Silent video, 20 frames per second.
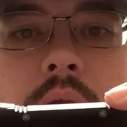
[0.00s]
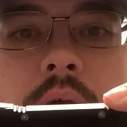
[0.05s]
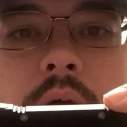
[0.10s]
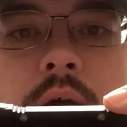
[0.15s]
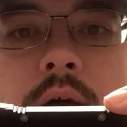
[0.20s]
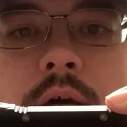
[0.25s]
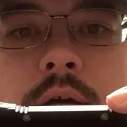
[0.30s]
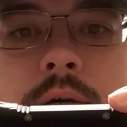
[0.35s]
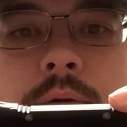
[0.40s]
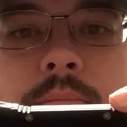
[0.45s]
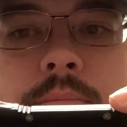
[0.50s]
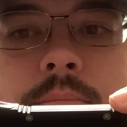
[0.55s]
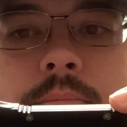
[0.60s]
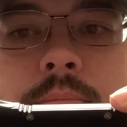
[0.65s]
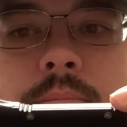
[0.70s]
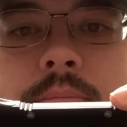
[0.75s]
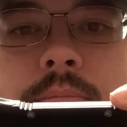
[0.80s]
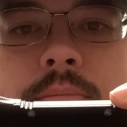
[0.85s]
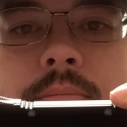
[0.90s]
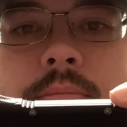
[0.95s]

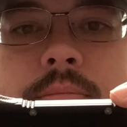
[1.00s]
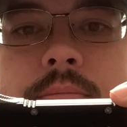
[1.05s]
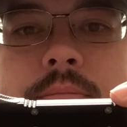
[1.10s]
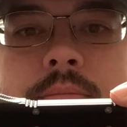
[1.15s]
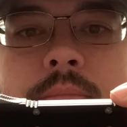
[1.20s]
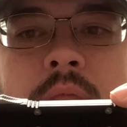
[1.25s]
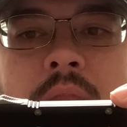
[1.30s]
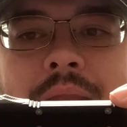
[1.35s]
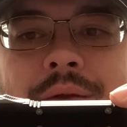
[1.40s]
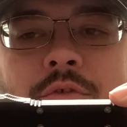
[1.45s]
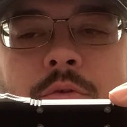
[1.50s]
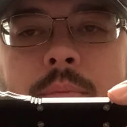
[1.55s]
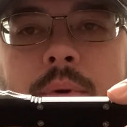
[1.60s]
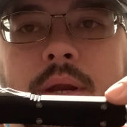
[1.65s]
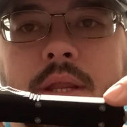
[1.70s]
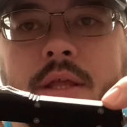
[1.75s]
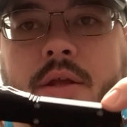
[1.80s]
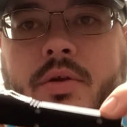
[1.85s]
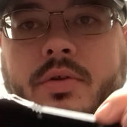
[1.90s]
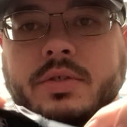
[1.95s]
that
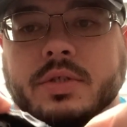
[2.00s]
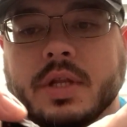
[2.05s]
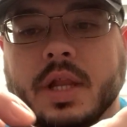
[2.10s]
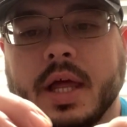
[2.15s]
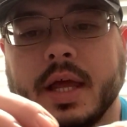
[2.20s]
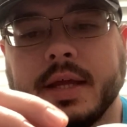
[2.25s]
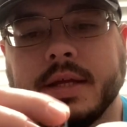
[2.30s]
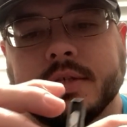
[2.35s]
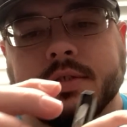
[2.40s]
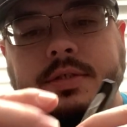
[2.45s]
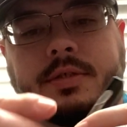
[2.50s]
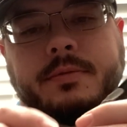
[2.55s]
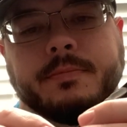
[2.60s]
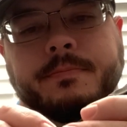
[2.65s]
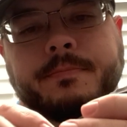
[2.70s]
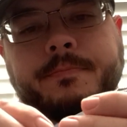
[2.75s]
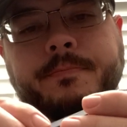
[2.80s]
everybody else likes.